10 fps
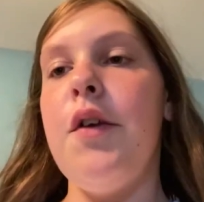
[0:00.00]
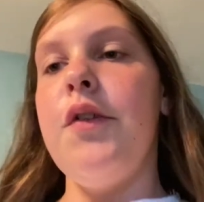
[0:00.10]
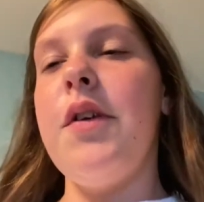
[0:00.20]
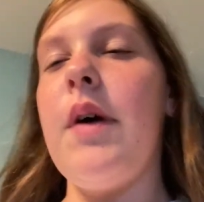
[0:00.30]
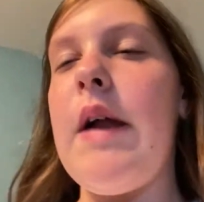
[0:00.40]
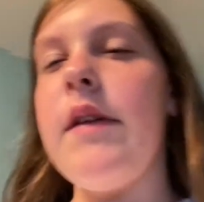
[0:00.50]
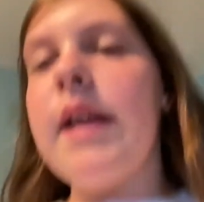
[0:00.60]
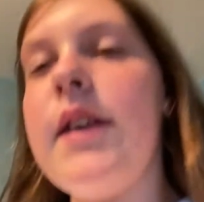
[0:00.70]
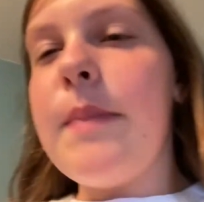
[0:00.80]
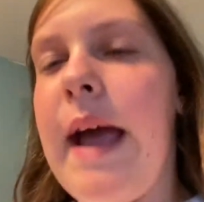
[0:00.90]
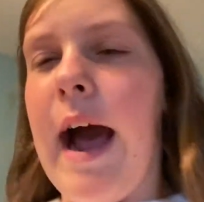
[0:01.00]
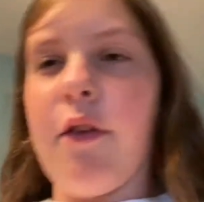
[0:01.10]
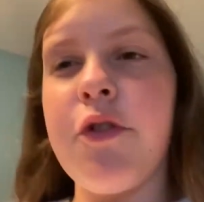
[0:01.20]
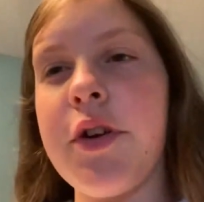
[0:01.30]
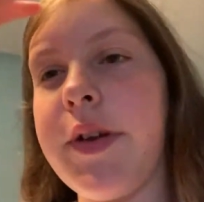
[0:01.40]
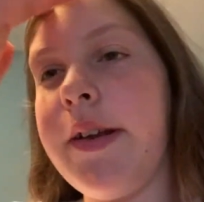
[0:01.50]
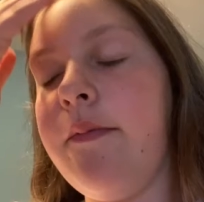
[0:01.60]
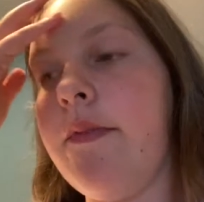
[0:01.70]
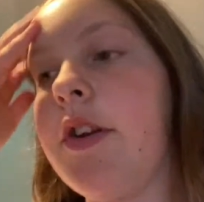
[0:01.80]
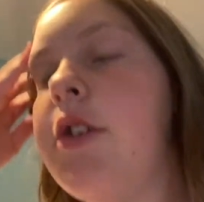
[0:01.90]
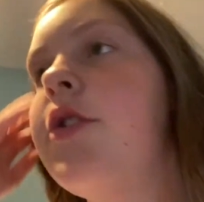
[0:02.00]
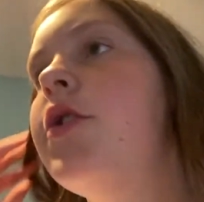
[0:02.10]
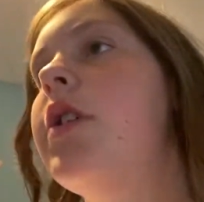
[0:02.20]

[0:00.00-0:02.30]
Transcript: So I realized my outro didn't finish.